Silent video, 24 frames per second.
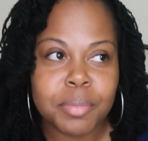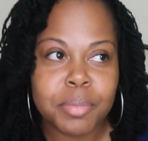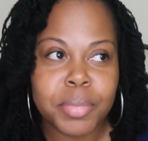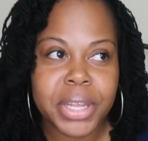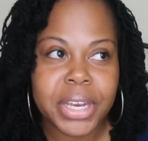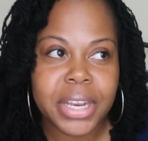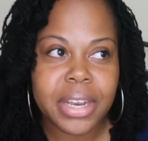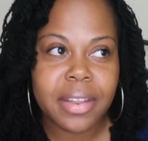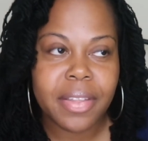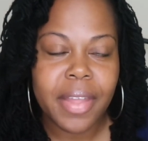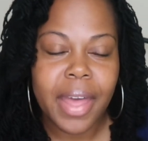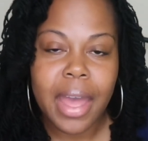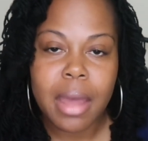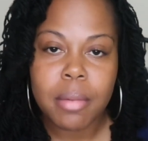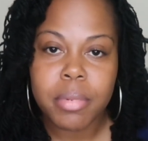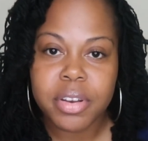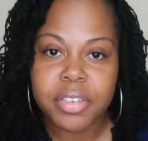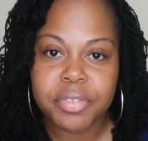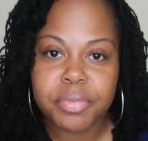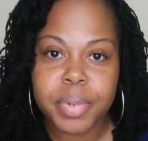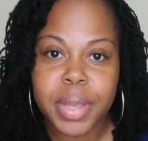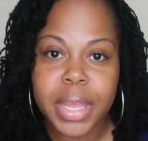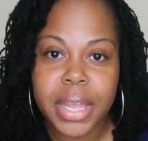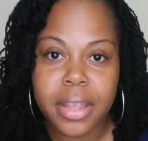been in the habit
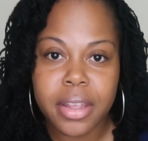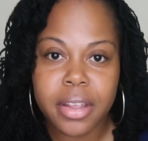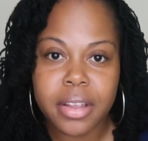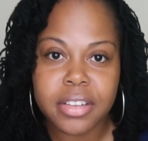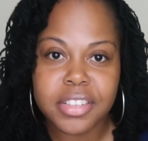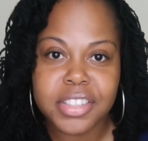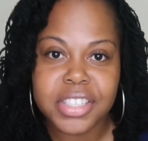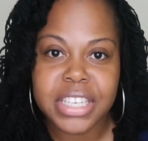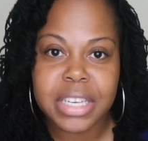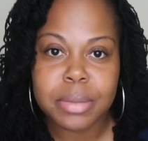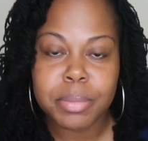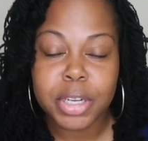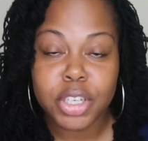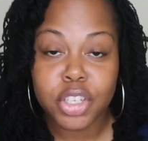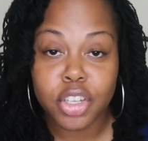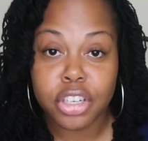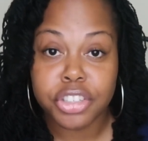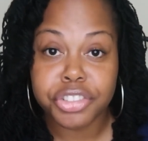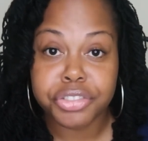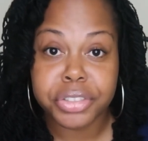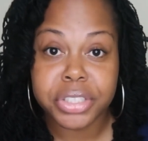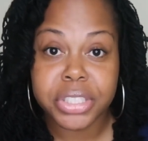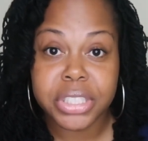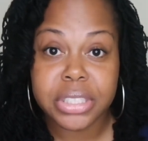of paying to get my
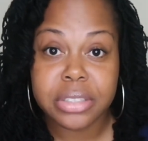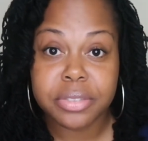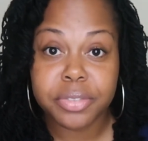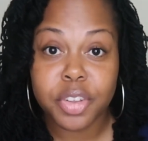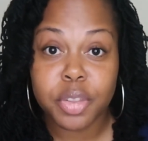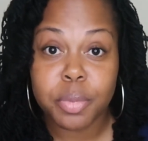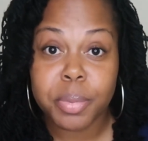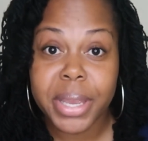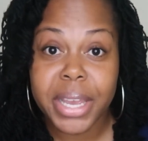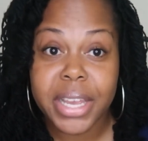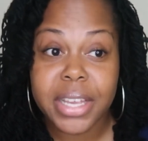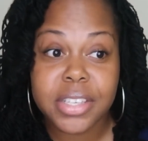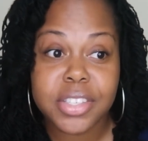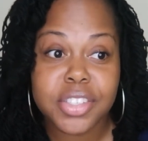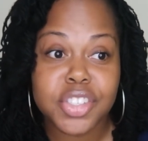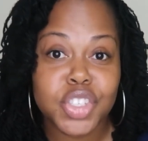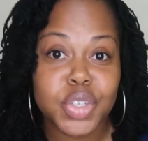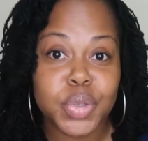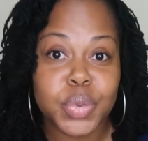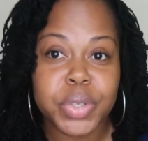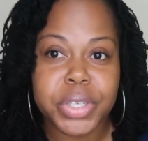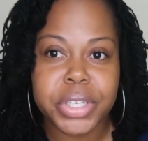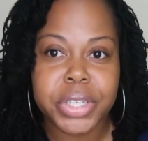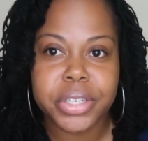laundry done for the past
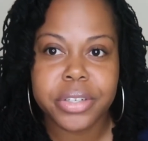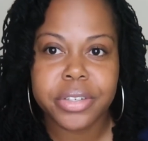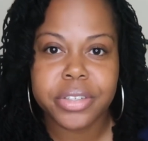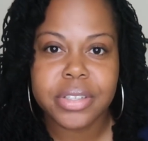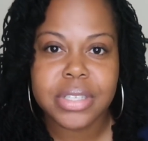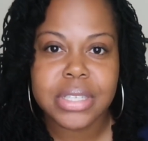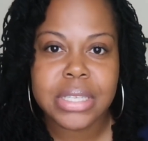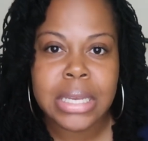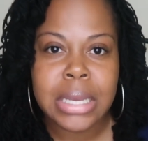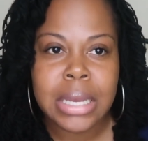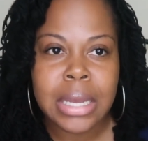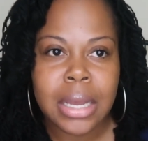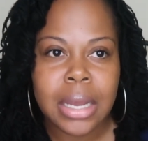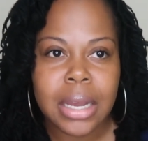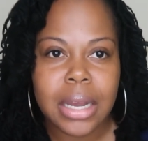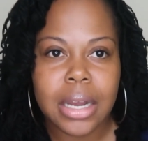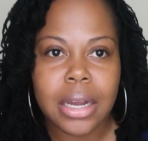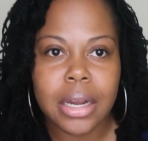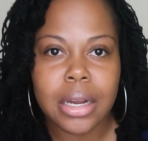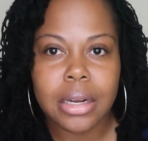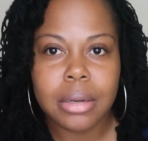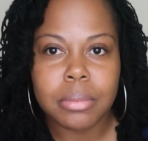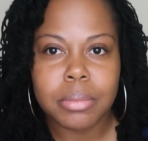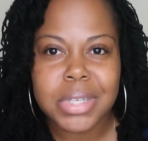2 years.
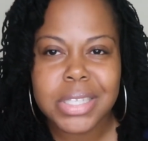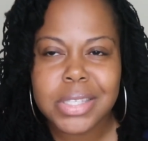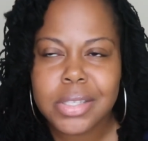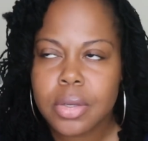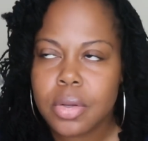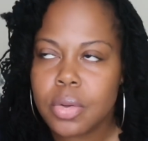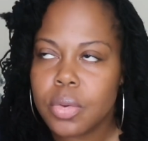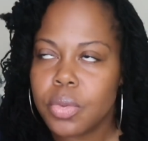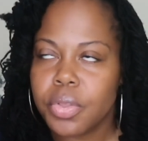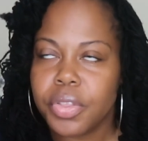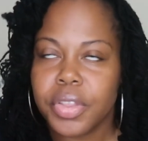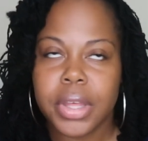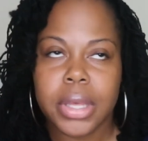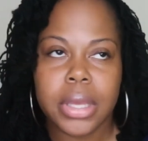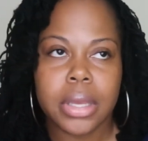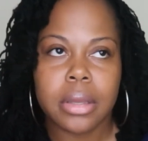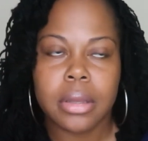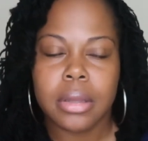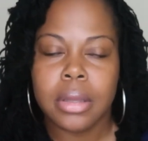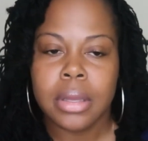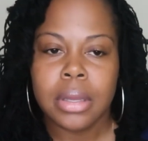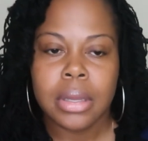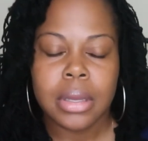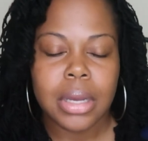It's a whole thing.
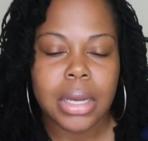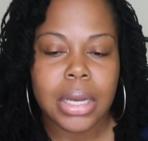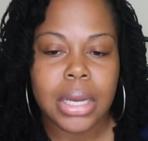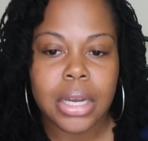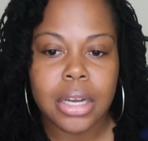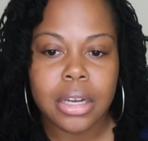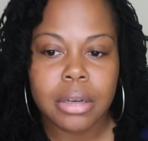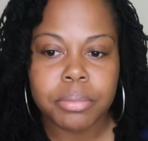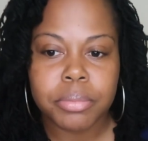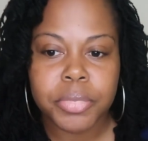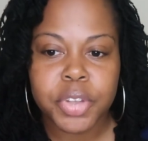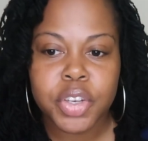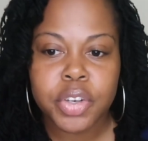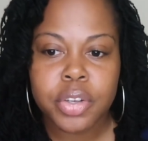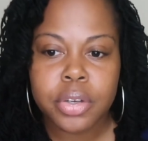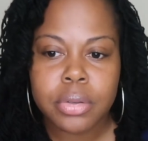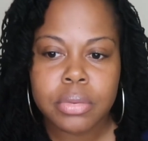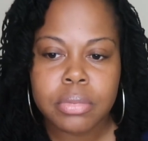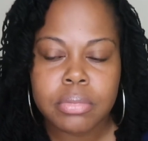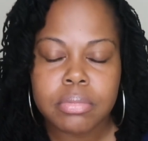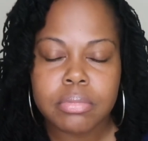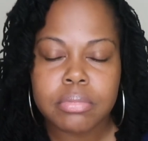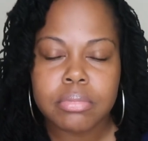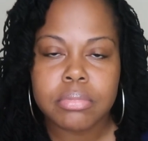You
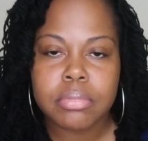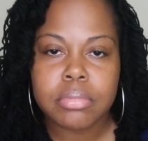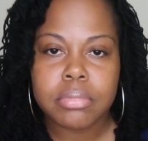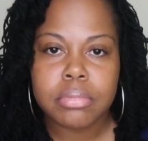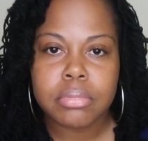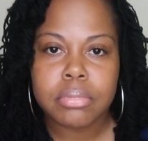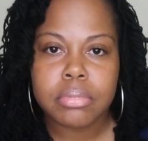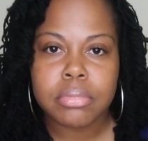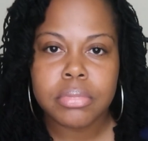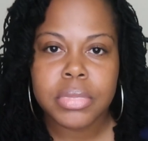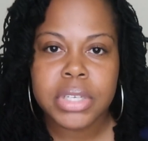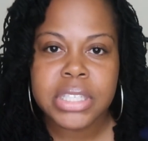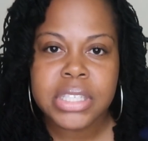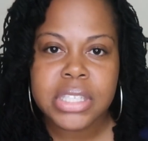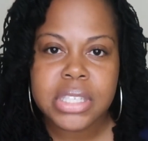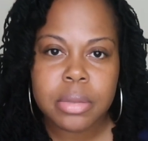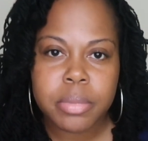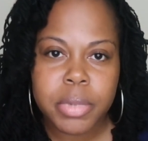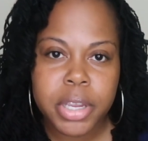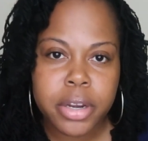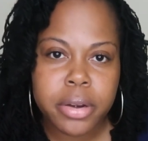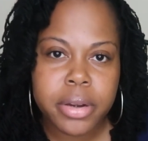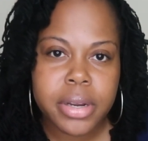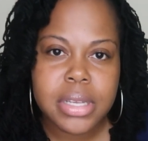know, in
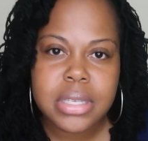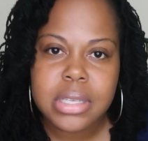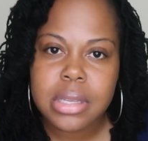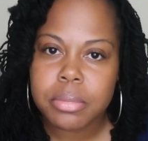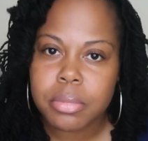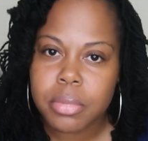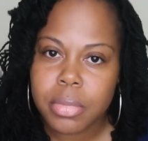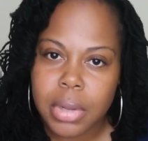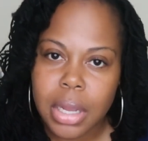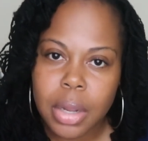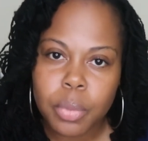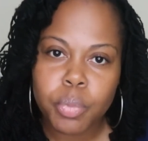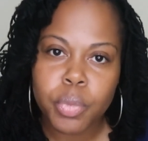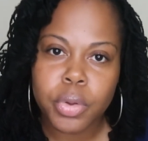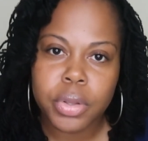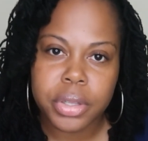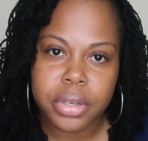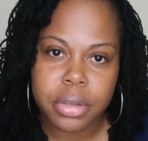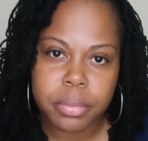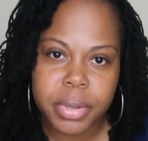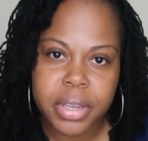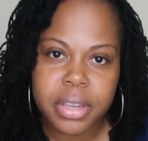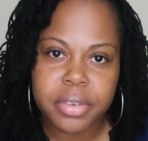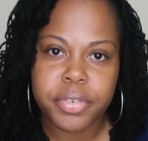some areas I'm willing
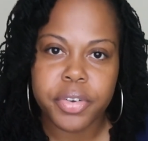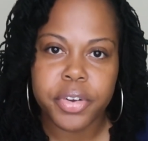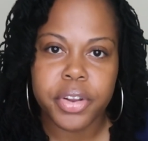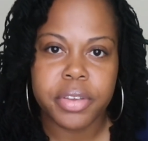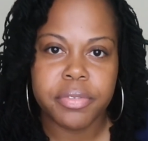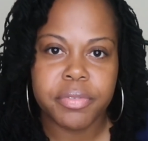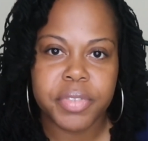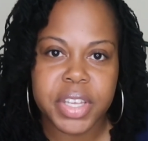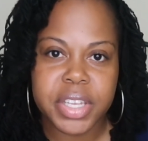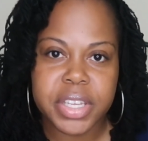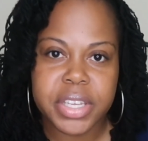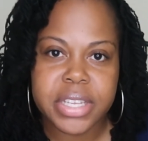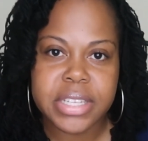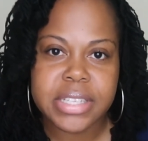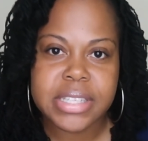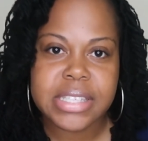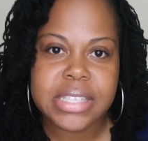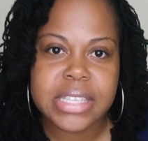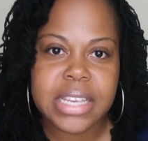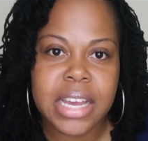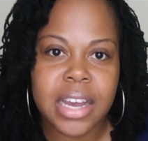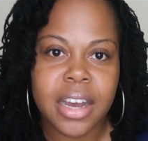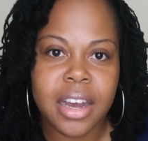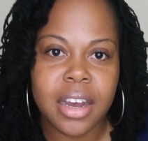to pay for
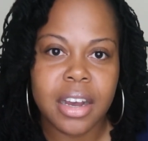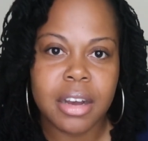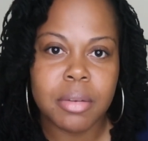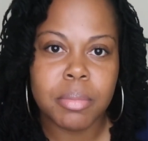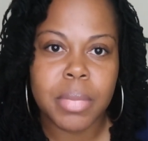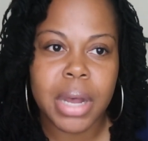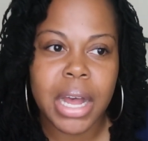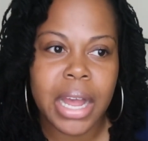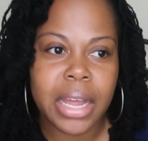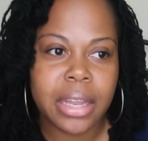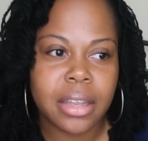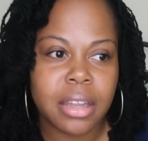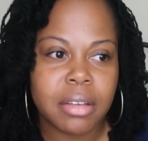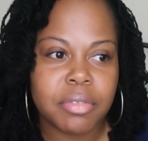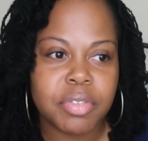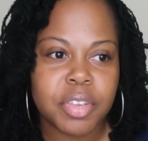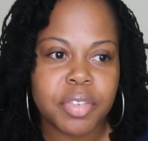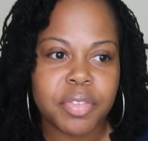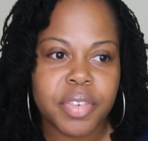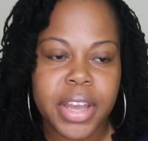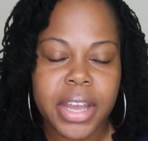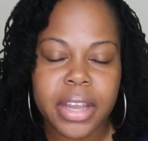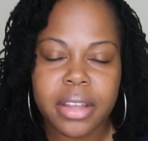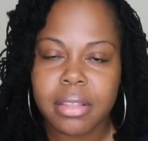convenience. I love the
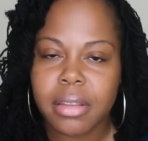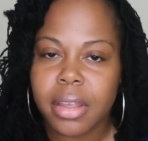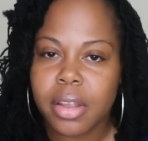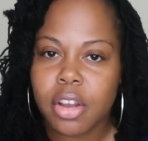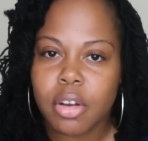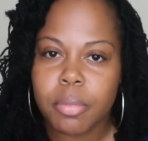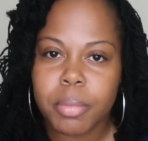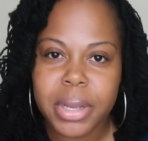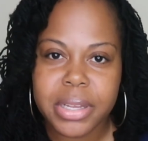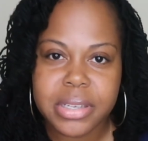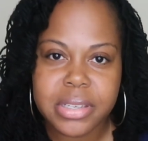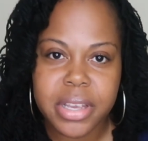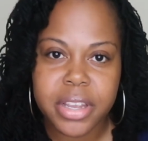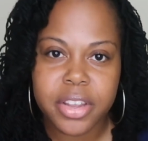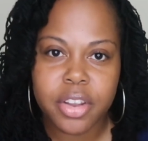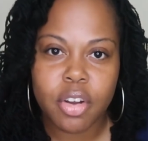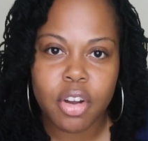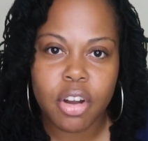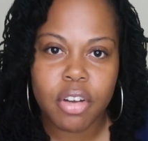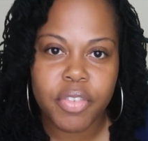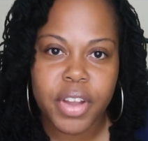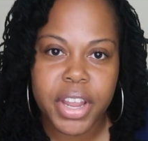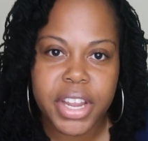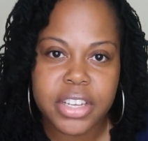fact, like on my day
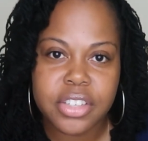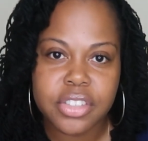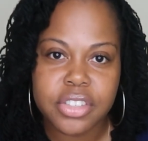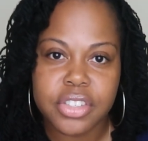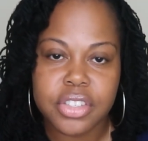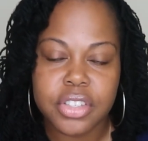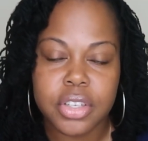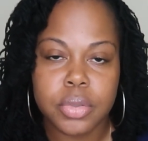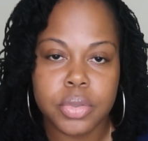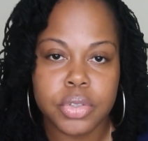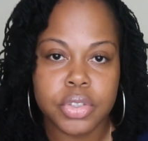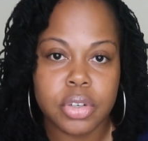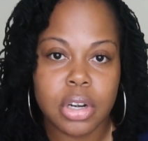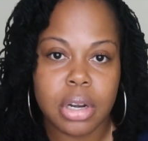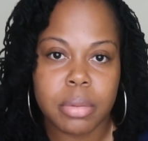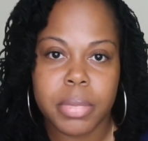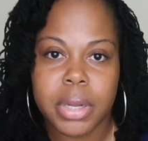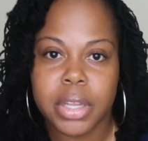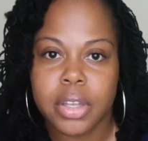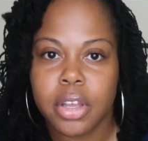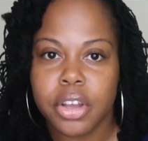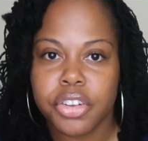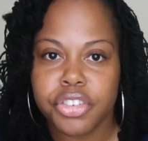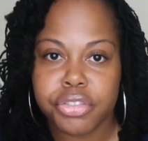off, I can just go drop
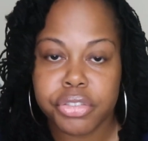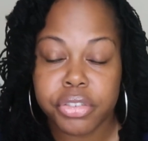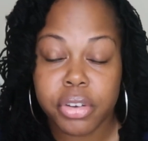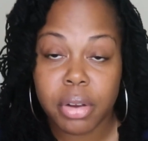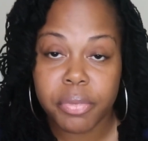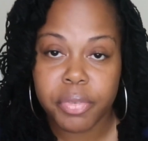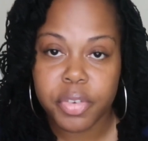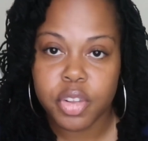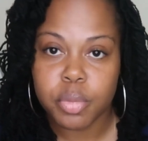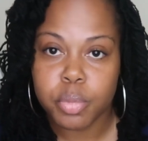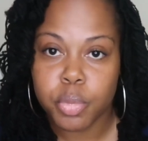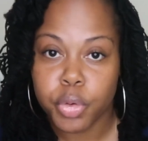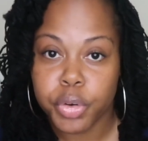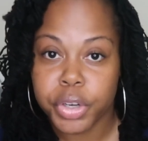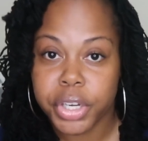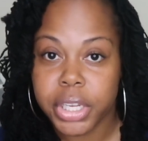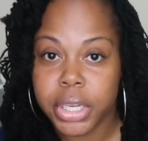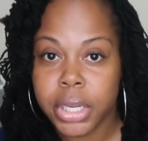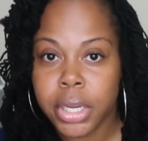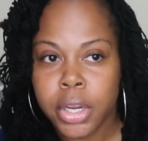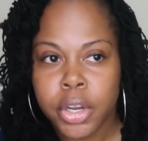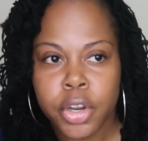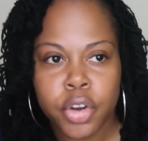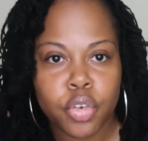my laundry off in the
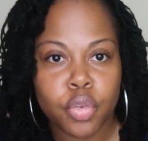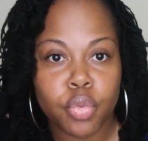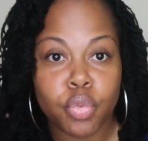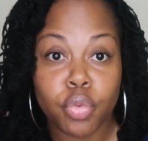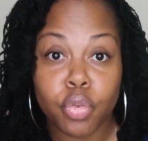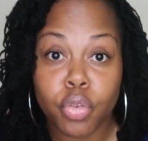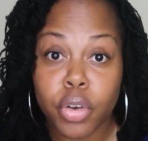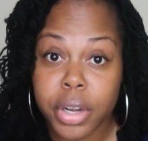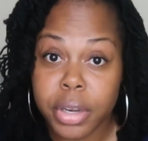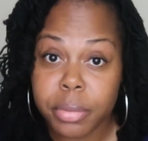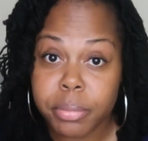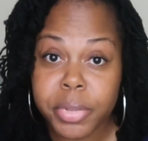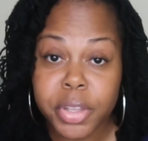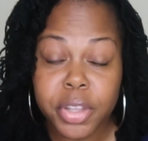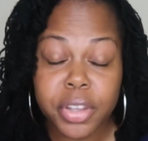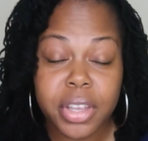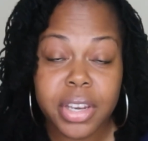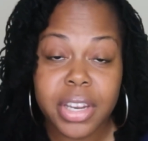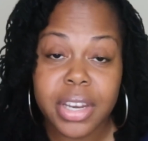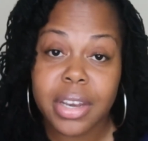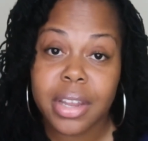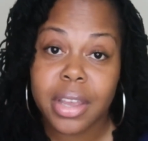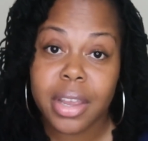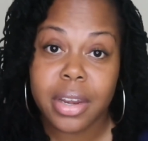morning, run
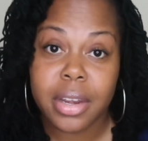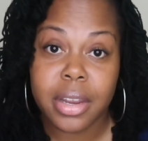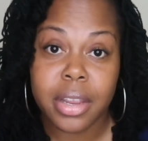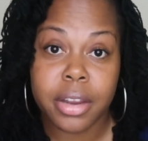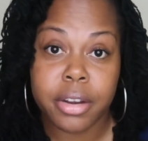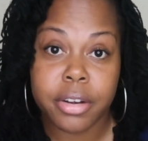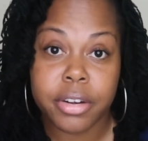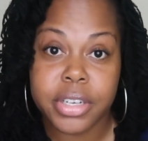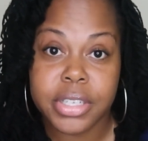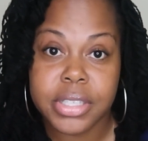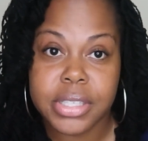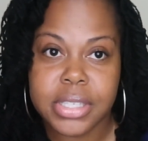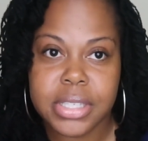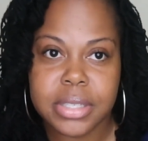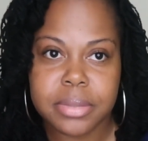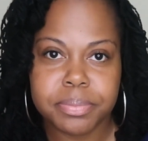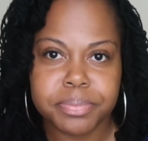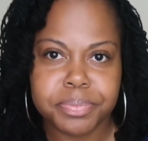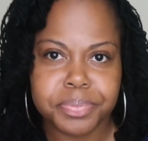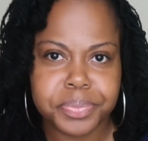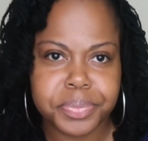1,000,009 errands,